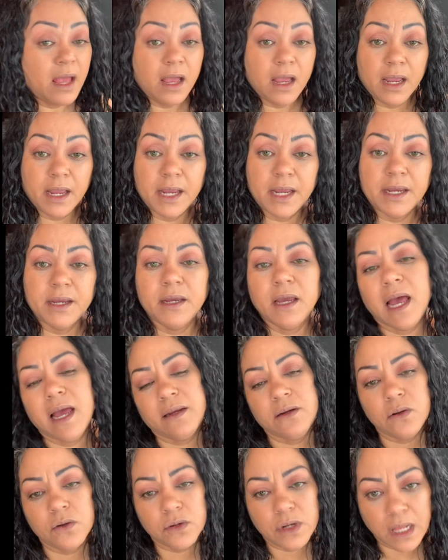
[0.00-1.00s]
And I
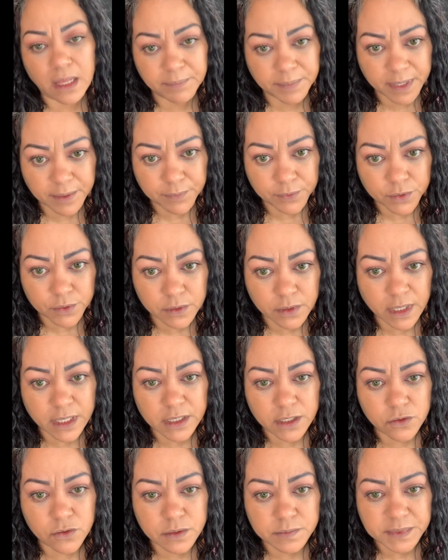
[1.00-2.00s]
know a lot of people, they
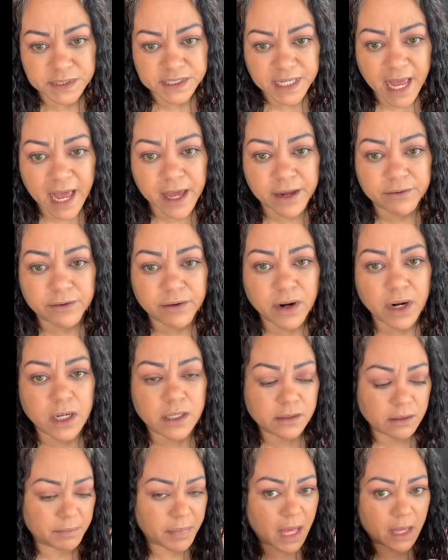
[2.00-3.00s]
use mascara on
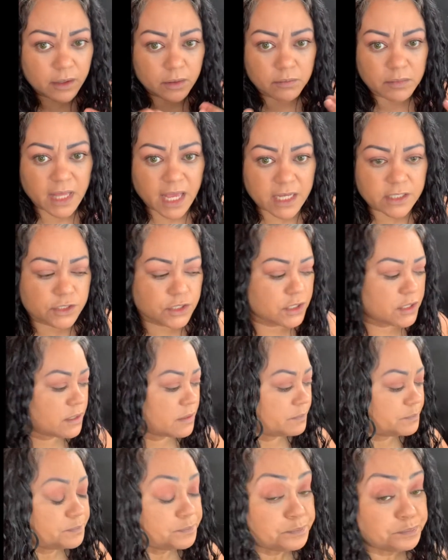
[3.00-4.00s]
the bottom lashes,
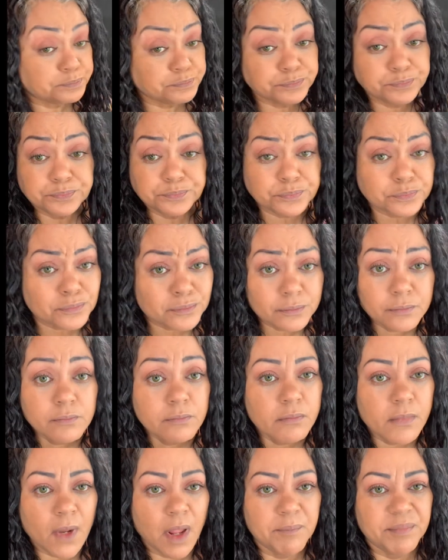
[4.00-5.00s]

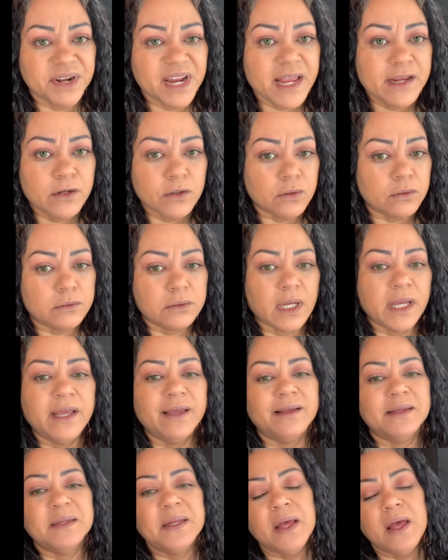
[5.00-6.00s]
but I don't.
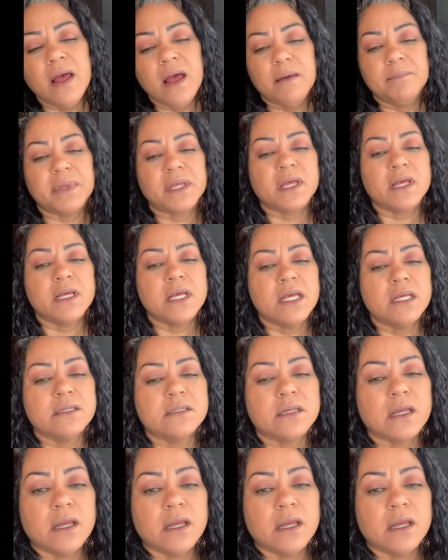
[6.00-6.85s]
Because